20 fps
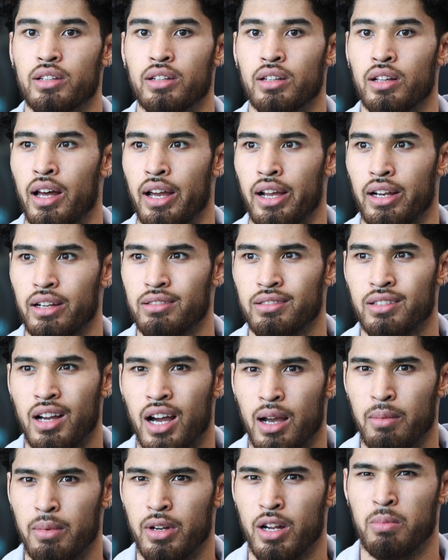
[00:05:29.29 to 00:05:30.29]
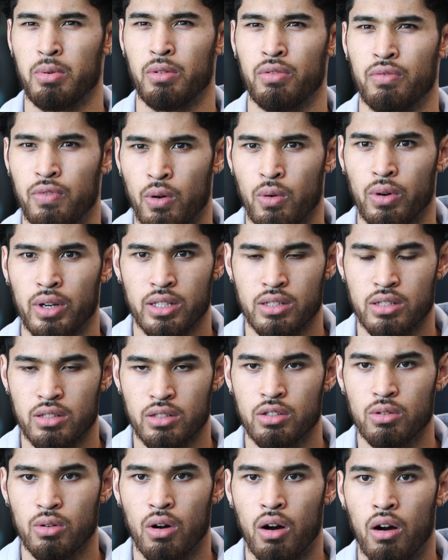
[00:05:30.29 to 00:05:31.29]
to like time it up or focus
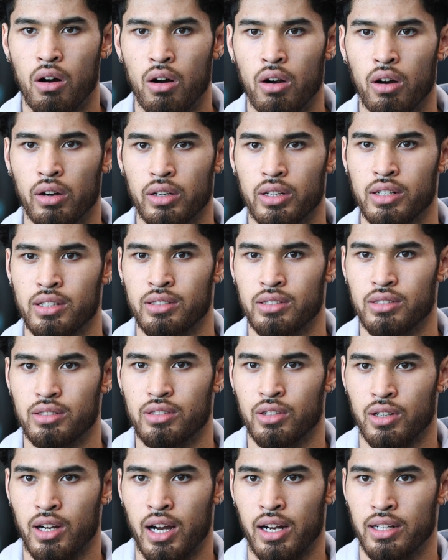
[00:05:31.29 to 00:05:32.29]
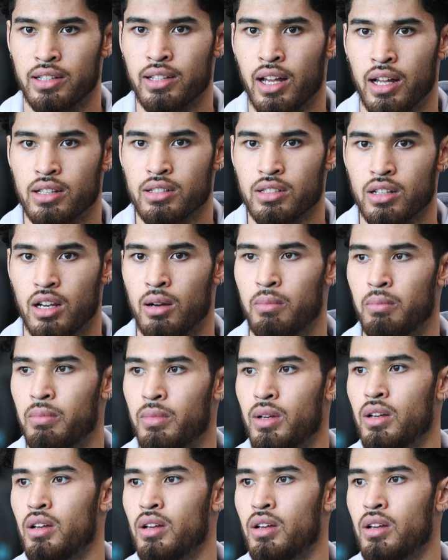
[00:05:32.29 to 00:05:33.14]
too hard because you'll kind of tense up.